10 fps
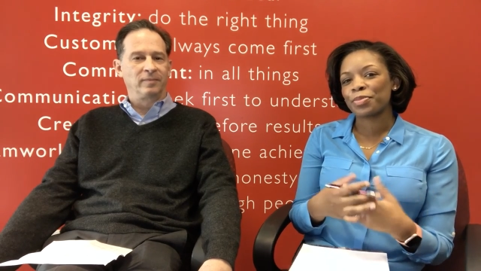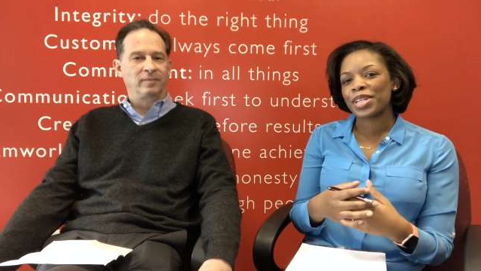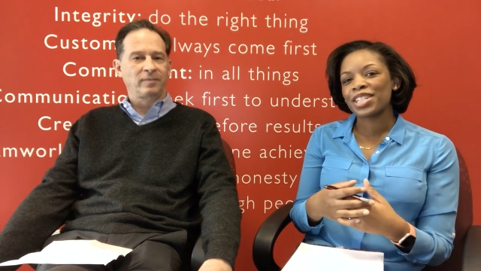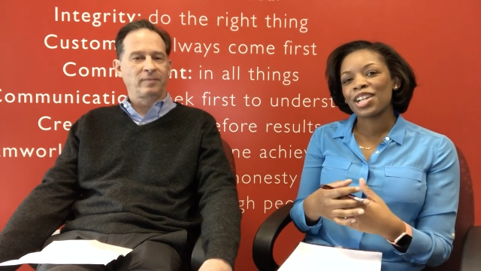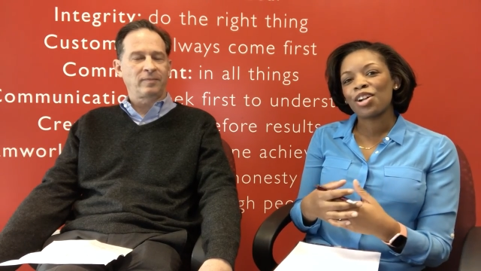Speaker 1: to
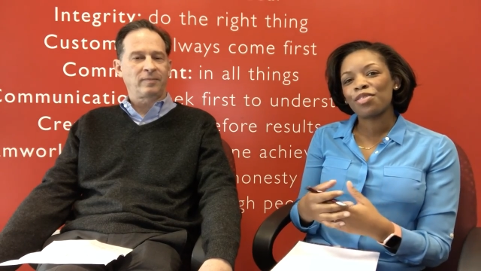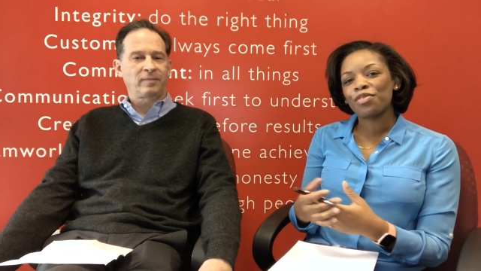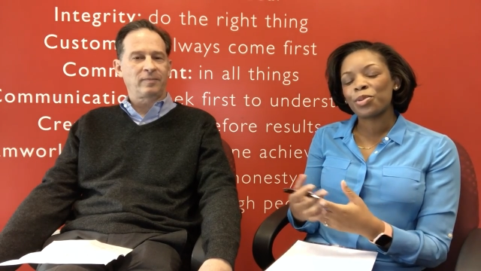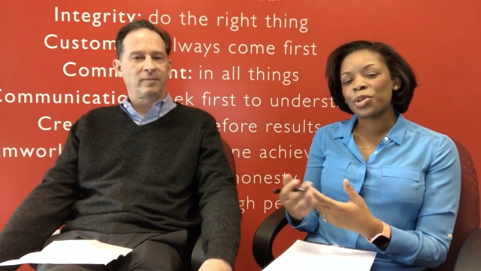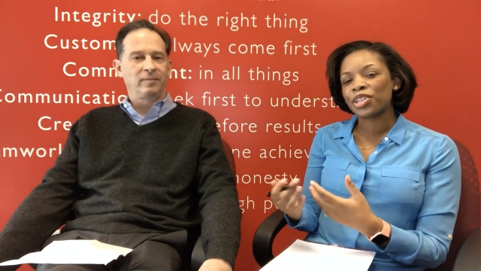
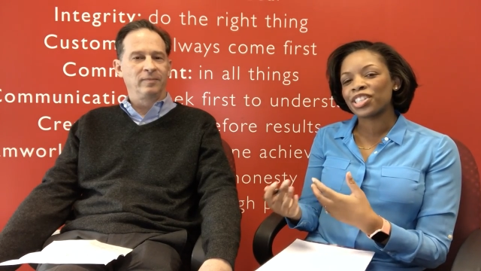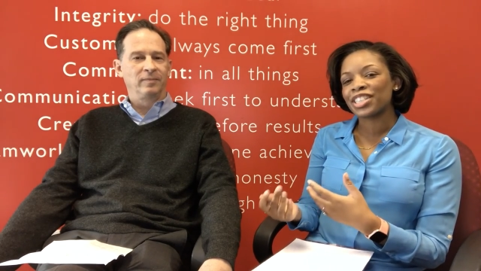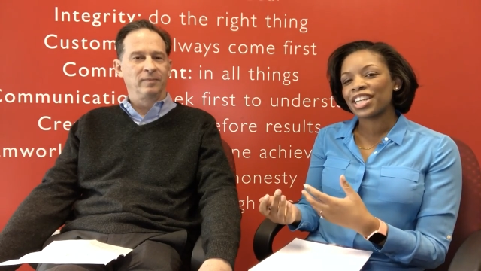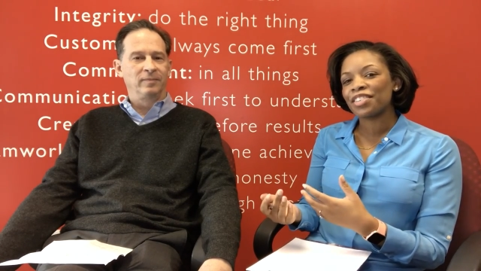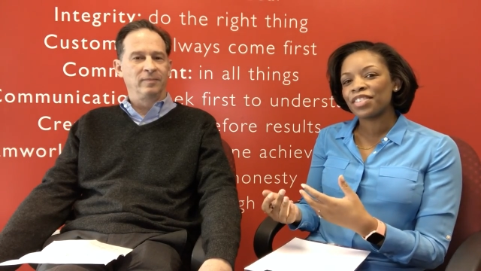myself or
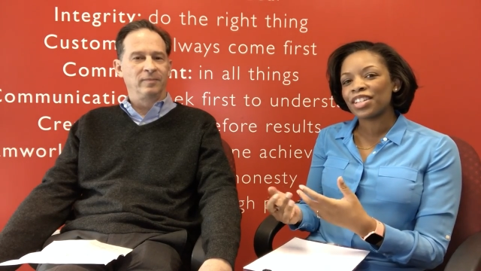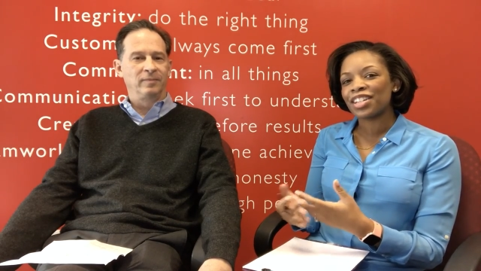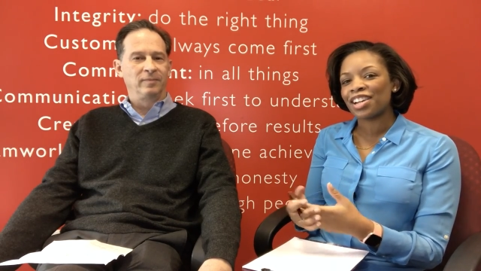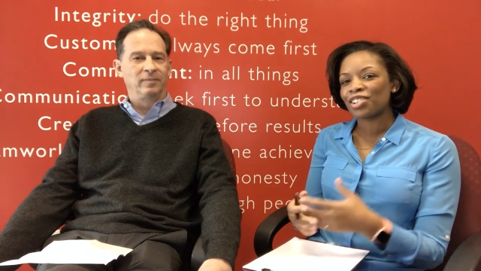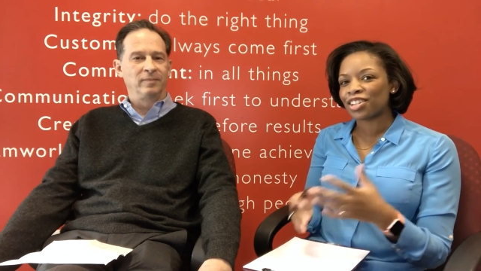
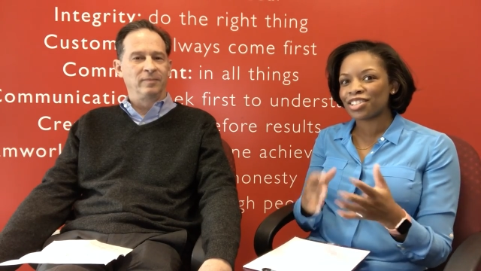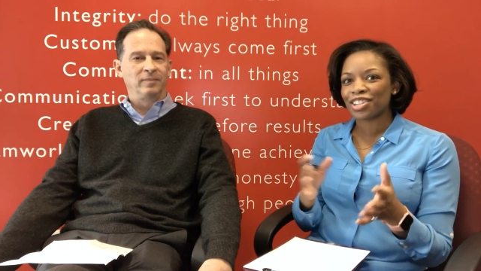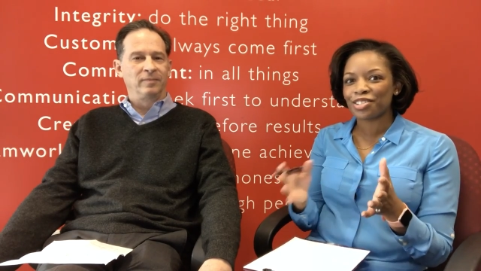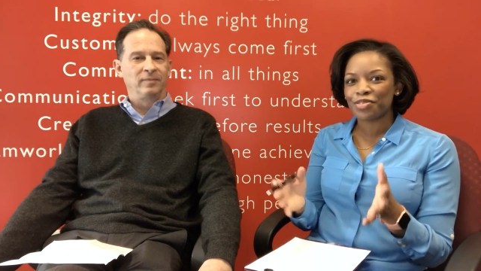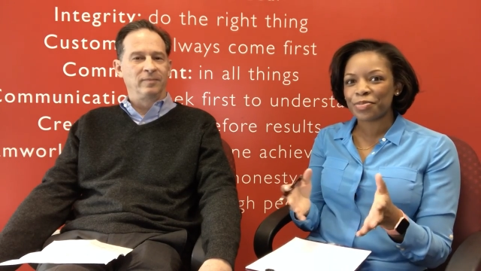David. Our
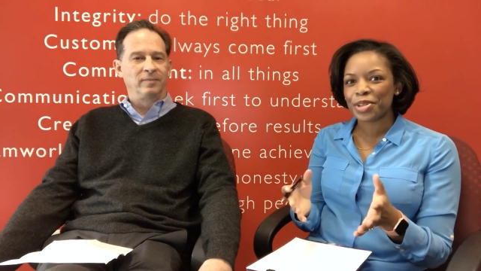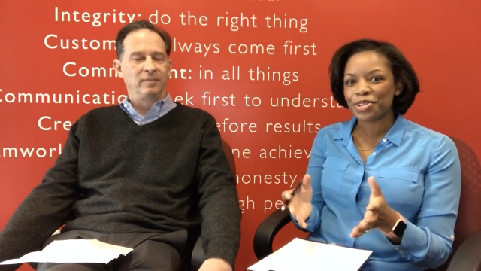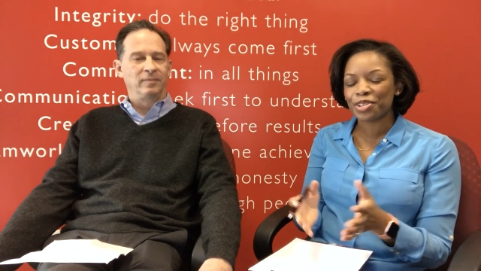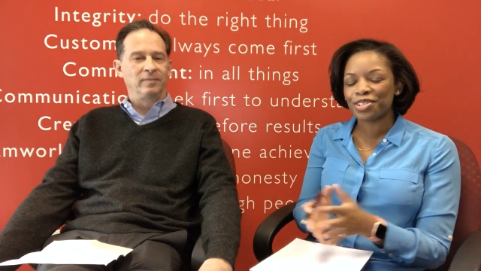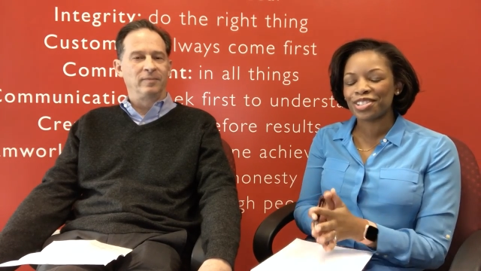contact
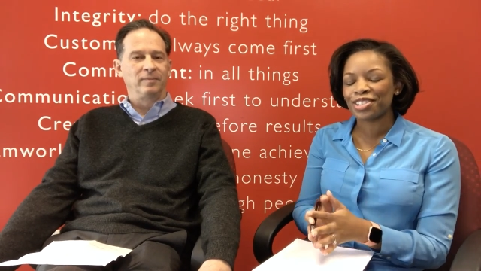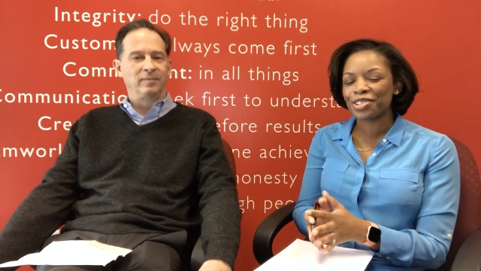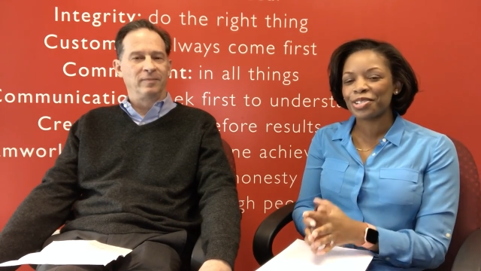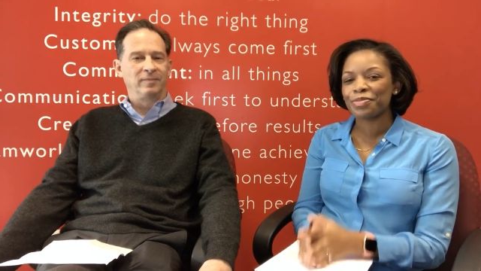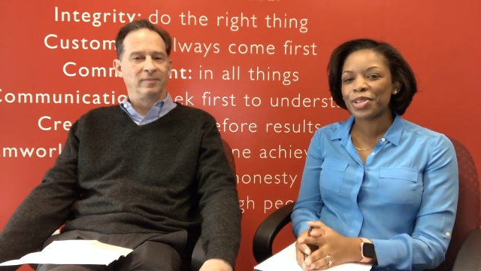information is
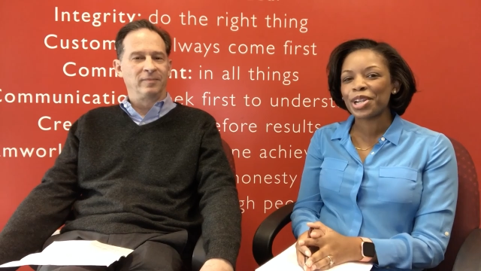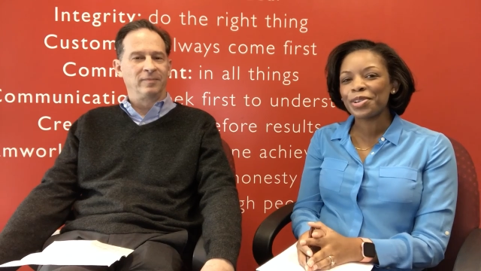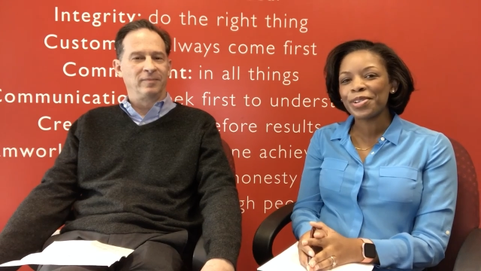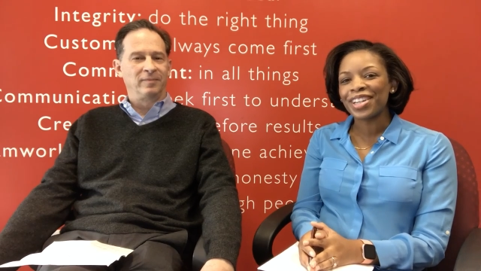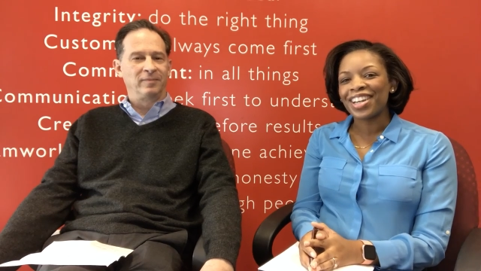included
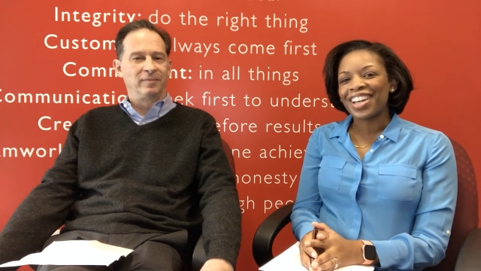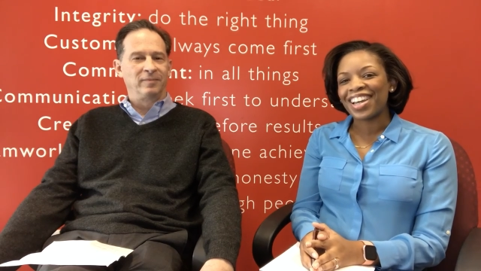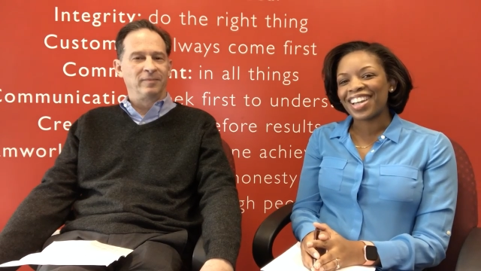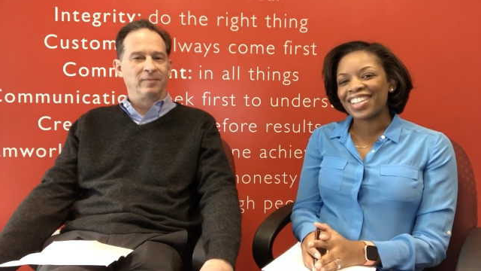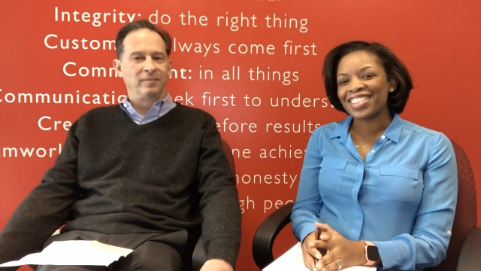below,
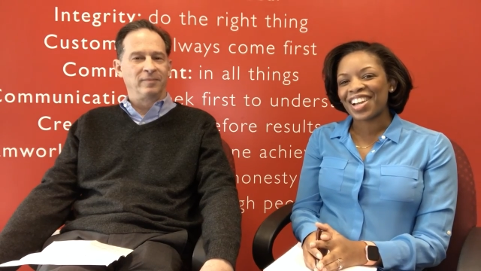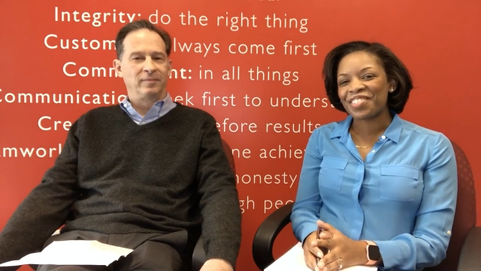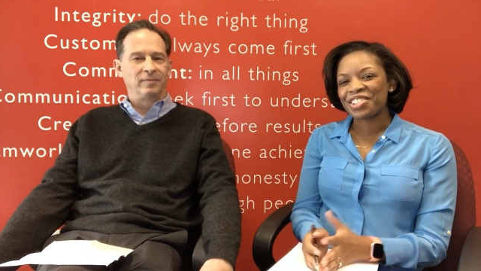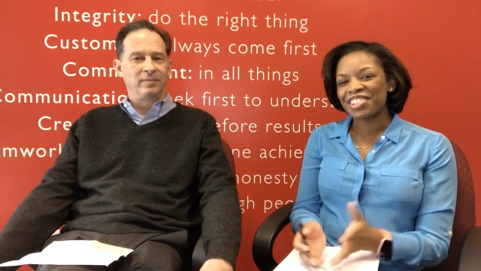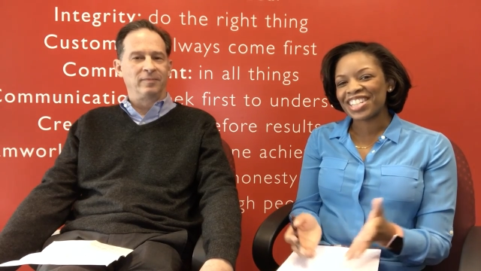and
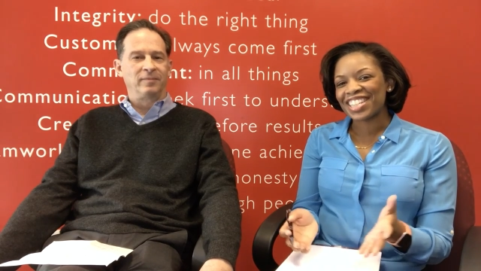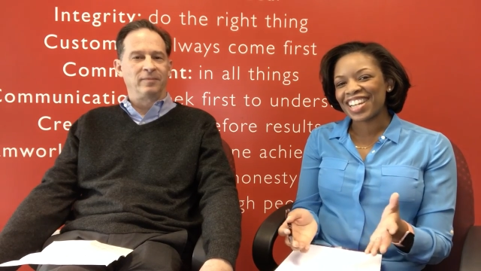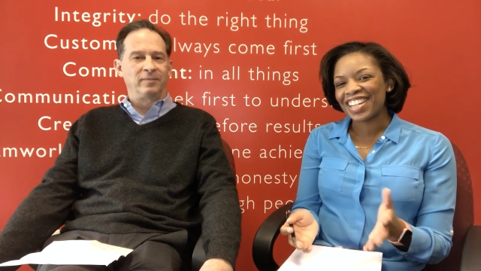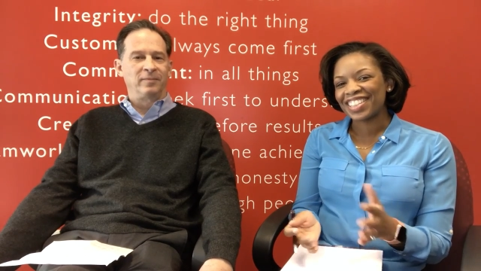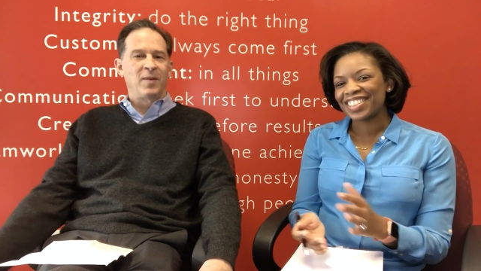have a great
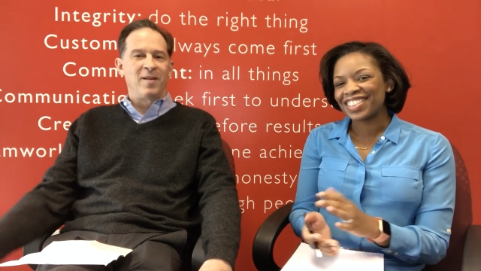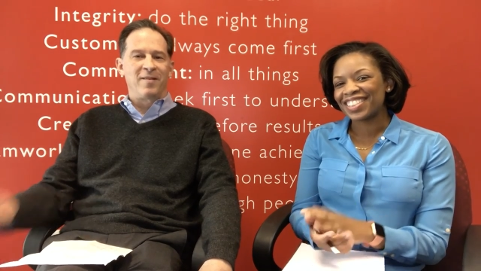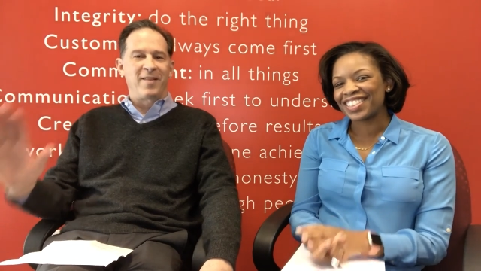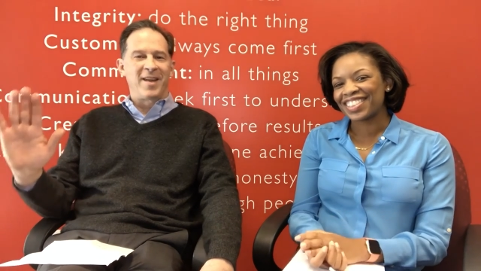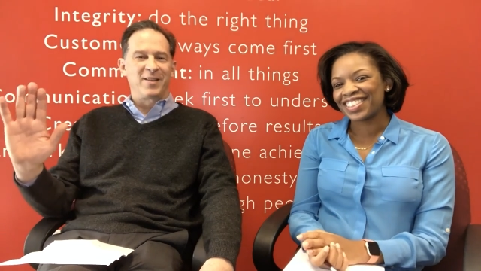day.
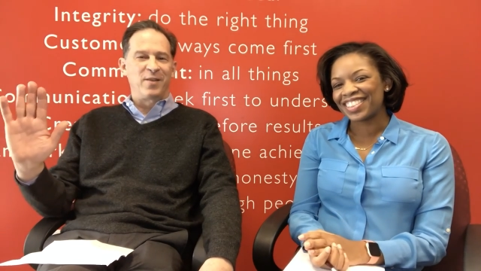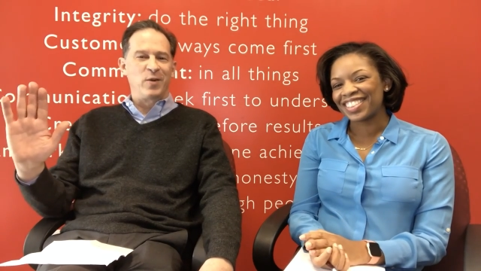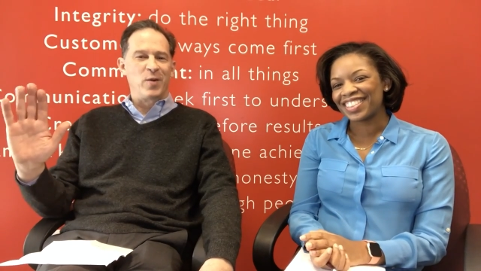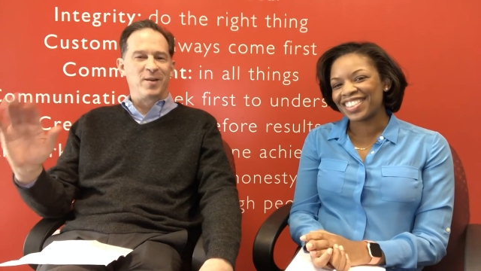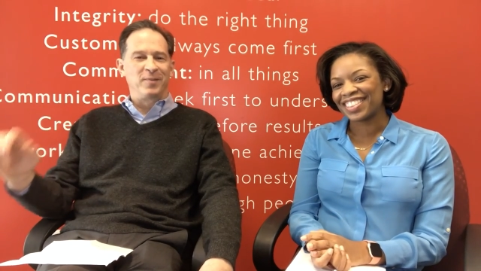
Speaker 2: Thanks,
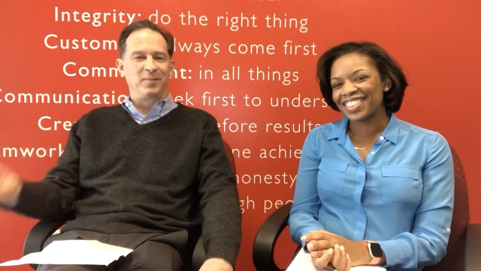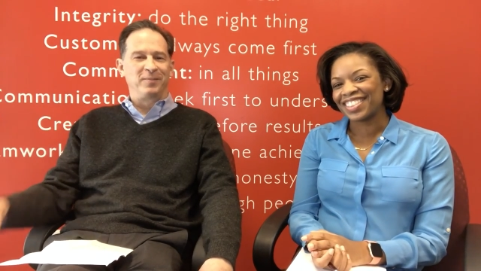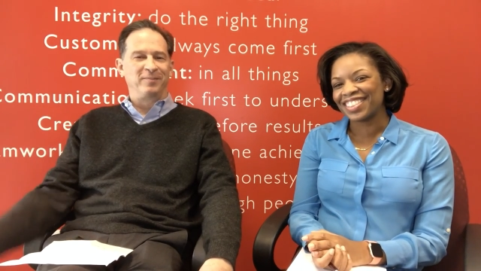everyone.